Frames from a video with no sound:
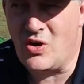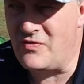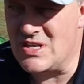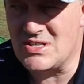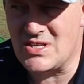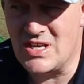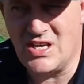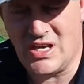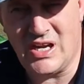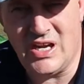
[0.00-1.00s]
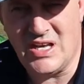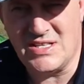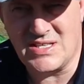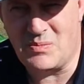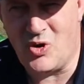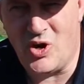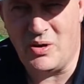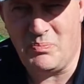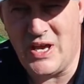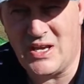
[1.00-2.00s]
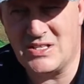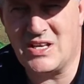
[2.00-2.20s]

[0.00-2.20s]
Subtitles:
obviously you're going to need some kind of bag to